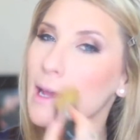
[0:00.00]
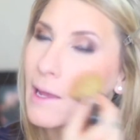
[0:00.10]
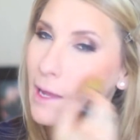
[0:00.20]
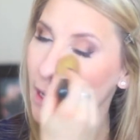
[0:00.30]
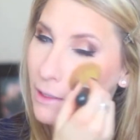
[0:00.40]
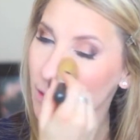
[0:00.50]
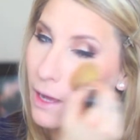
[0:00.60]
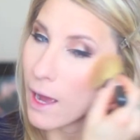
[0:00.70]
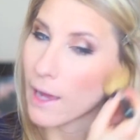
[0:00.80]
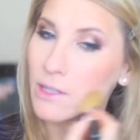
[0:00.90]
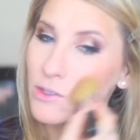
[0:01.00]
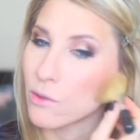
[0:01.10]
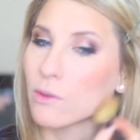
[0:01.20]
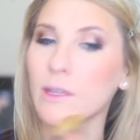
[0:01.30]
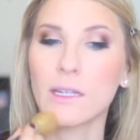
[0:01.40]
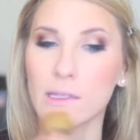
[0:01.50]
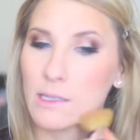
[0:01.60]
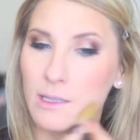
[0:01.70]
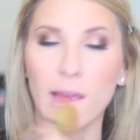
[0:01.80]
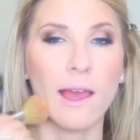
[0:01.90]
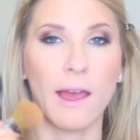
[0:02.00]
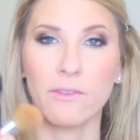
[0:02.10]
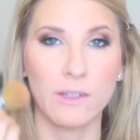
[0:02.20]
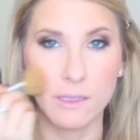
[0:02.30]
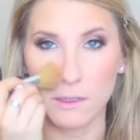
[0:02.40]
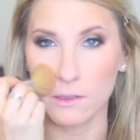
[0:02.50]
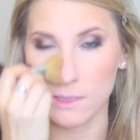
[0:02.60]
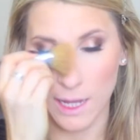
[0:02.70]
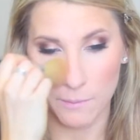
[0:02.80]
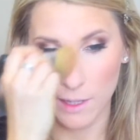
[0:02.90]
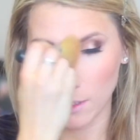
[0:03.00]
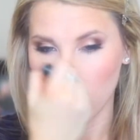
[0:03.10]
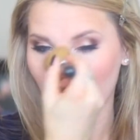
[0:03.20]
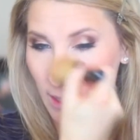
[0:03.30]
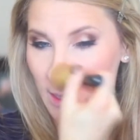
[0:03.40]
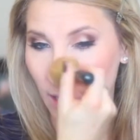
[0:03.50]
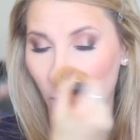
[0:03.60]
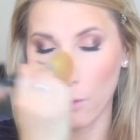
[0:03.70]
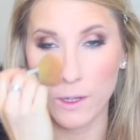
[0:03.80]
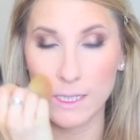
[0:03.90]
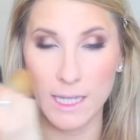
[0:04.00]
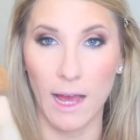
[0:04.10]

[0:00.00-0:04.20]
And I do this every single time anyways. I always